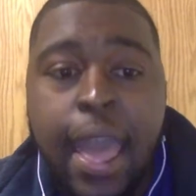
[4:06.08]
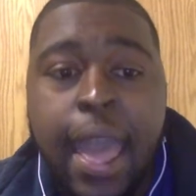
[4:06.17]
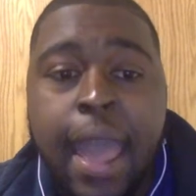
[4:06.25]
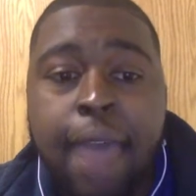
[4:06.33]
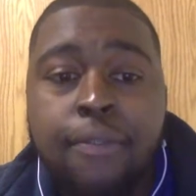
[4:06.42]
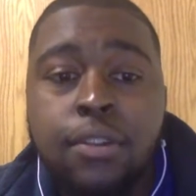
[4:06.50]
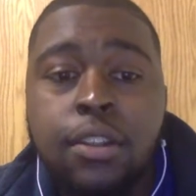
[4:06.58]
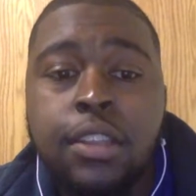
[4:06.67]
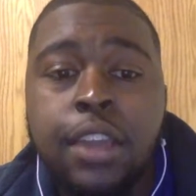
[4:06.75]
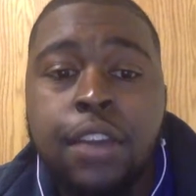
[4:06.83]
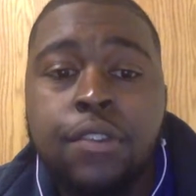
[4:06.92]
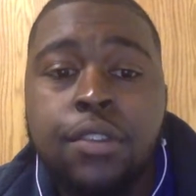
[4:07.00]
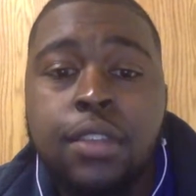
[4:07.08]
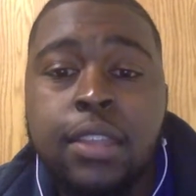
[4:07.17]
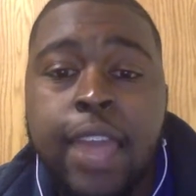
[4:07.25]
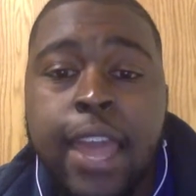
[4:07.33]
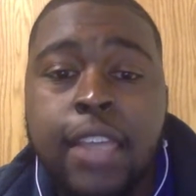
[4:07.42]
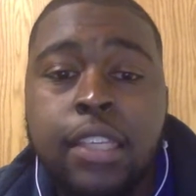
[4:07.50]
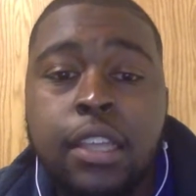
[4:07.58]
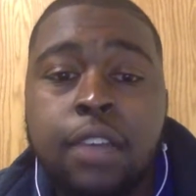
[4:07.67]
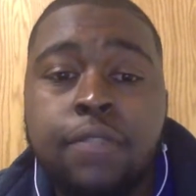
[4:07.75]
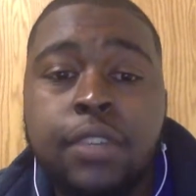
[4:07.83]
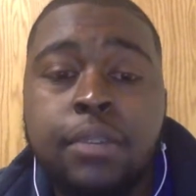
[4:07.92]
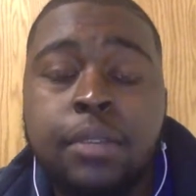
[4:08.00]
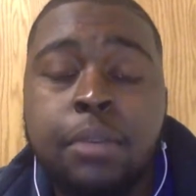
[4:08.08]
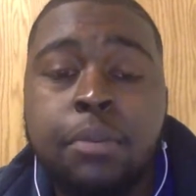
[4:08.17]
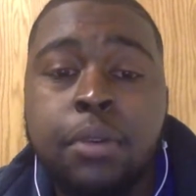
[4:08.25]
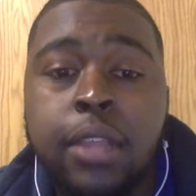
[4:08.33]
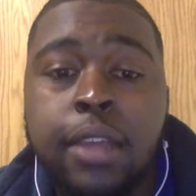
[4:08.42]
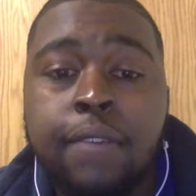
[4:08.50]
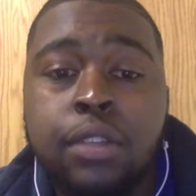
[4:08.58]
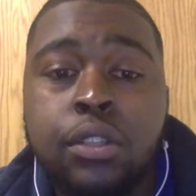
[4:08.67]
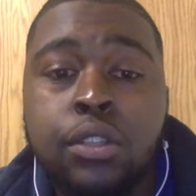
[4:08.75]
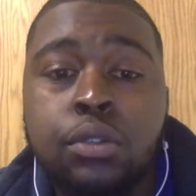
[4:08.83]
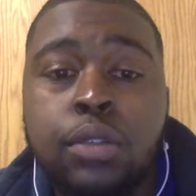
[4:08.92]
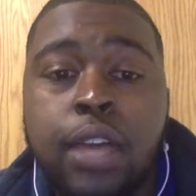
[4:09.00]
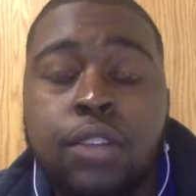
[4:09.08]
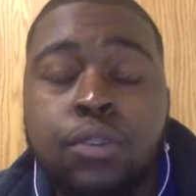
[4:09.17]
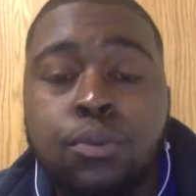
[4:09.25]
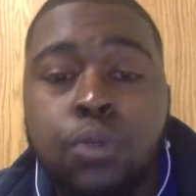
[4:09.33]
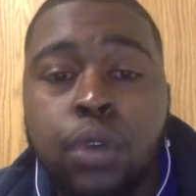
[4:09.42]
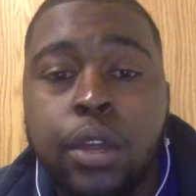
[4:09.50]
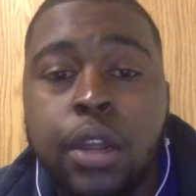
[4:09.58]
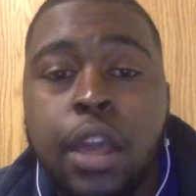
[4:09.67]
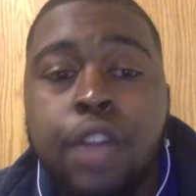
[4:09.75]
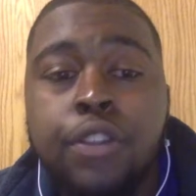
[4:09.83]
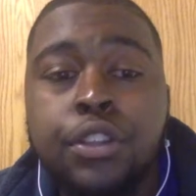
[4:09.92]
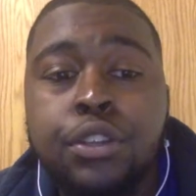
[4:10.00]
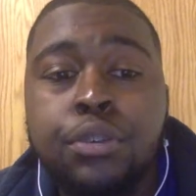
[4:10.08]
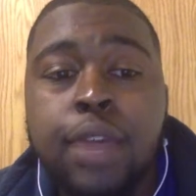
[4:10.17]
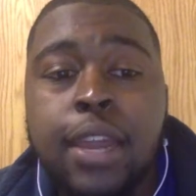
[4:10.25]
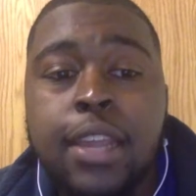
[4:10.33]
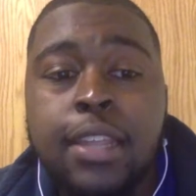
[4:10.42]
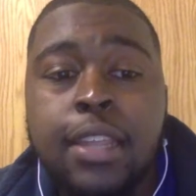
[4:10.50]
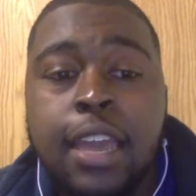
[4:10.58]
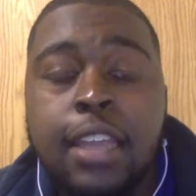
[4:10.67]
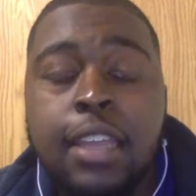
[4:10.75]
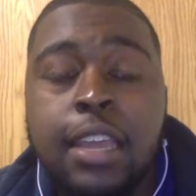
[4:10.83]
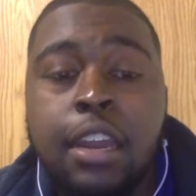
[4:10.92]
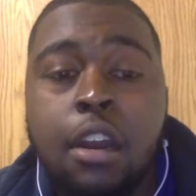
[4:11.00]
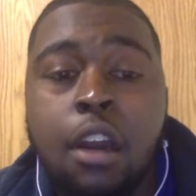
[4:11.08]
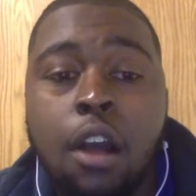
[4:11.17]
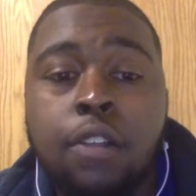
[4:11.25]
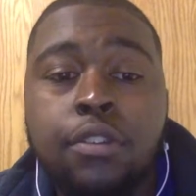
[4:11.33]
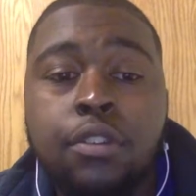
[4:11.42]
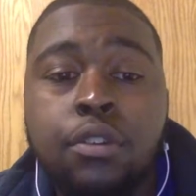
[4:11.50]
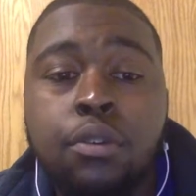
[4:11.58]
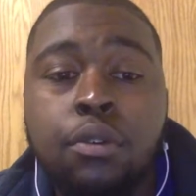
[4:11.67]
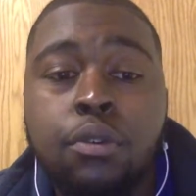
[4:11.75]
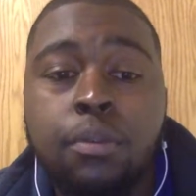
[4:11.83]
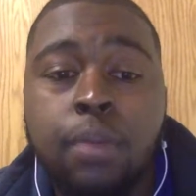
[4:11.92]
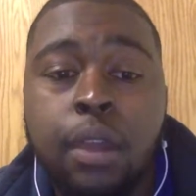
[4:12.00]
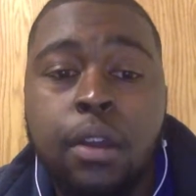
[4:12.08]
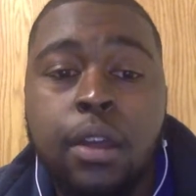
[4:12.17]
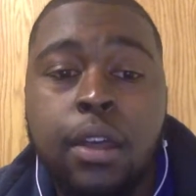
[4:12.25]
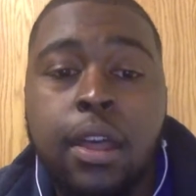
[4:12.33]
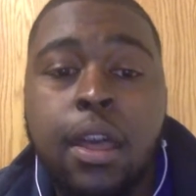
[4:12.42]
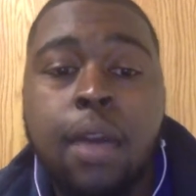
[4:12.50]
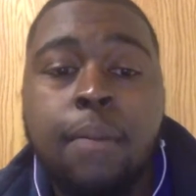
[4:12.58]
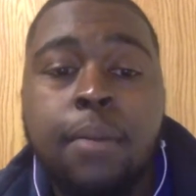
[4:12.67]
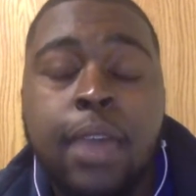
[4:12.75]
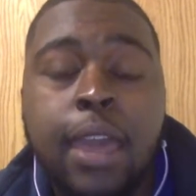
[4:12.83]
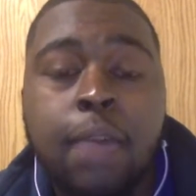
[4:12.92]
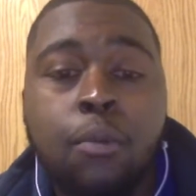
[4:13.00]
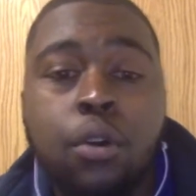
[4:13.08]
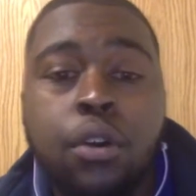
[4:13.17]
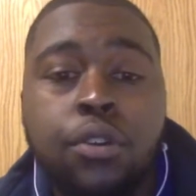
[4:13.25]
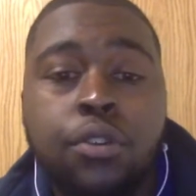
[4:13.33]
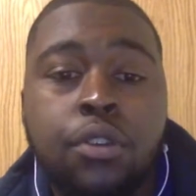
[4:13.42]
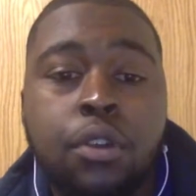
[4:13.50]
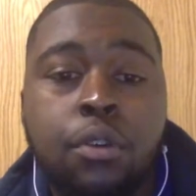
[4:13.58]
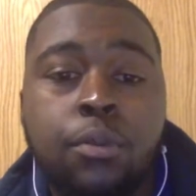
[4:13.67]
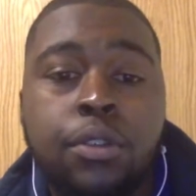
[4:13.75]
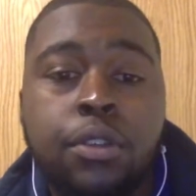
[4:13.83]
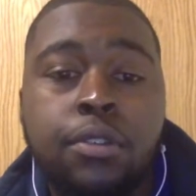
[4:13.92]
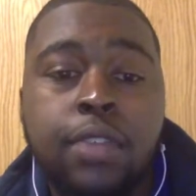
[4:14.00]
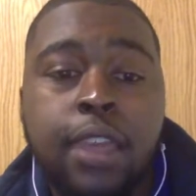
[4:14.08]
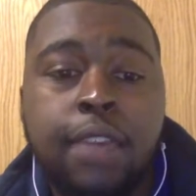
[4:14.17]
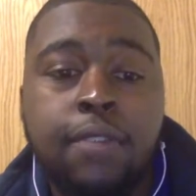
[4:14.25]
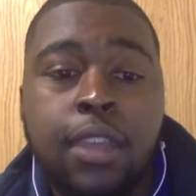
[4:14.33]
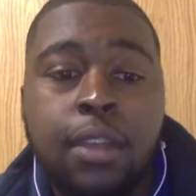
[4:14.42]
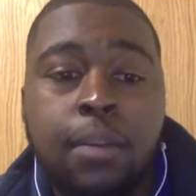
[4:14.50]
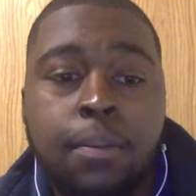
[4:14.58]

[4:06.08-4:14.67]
After the terrorist attacks of September 11, 2001, the United States and all of North America became more concerned with their safety.